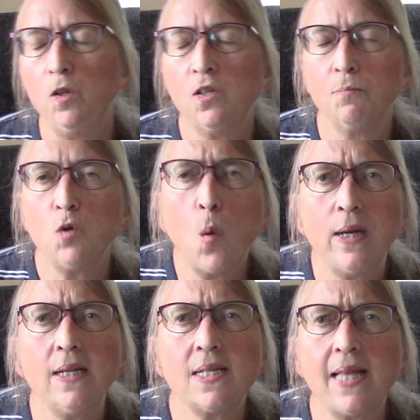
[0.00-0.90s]
some
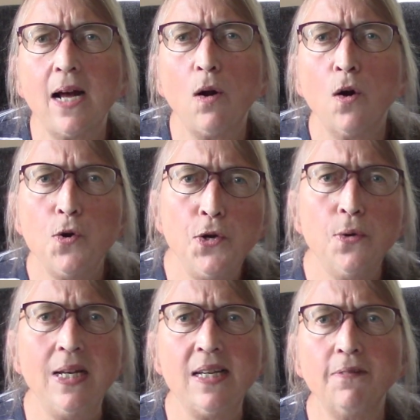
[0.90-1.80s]
toys that are
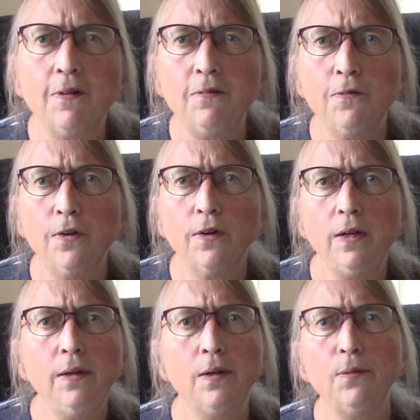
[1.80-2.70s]
new and different for,
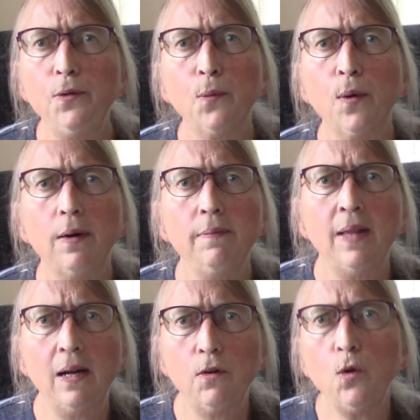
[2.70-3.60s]
you know,
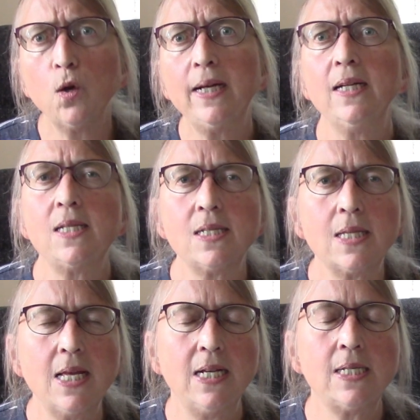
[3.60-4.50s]
that are your kids'
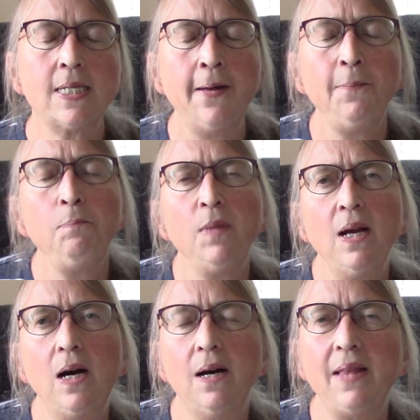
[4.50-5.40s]
things,
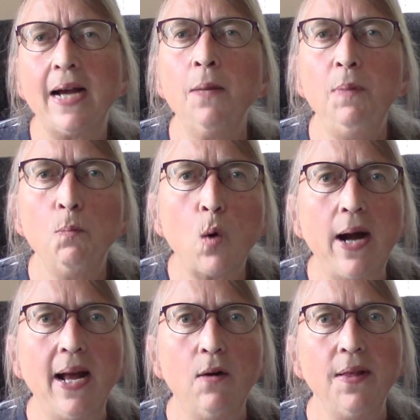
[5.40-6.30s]
that can be
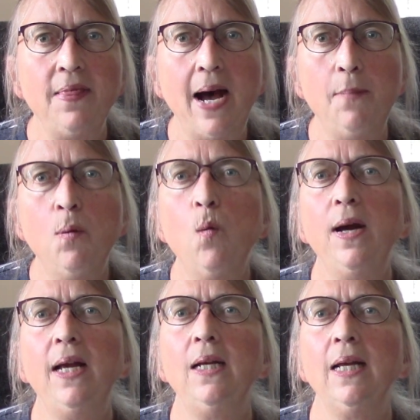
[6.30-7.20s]
brought out at that
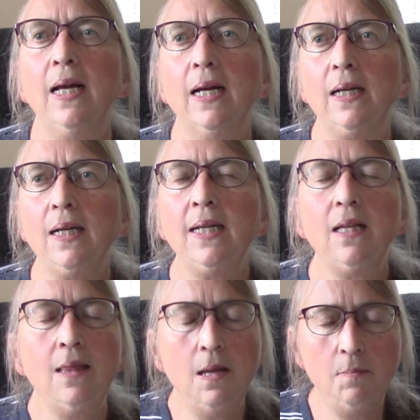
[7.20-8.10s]
point and
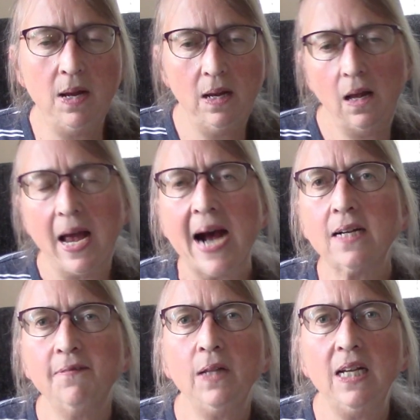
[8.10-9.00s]
get them
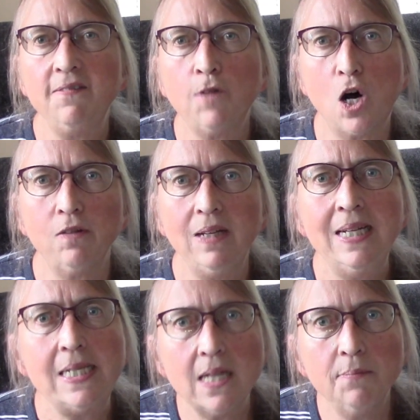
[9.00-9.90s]
actively involved
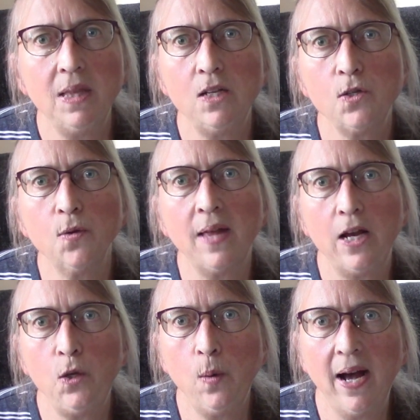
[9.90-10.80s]
in something so
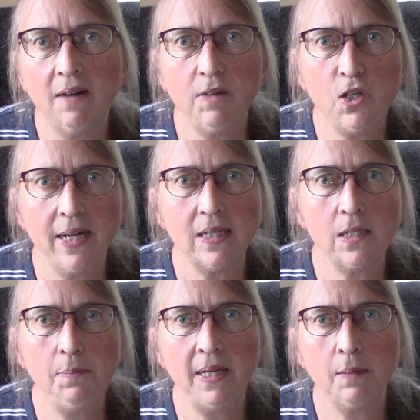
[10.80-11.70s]
that you have a chance
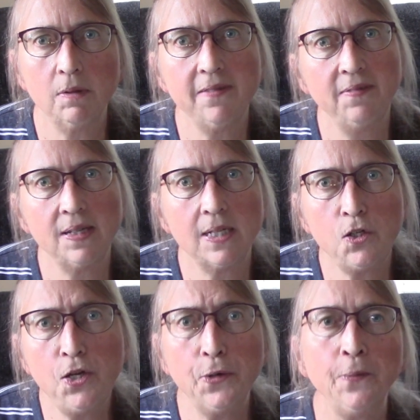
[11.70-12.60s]
to be able to visit
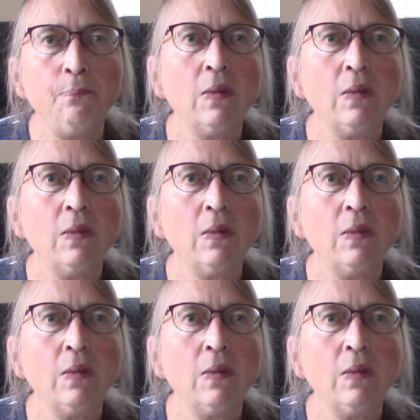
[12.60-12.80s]
too.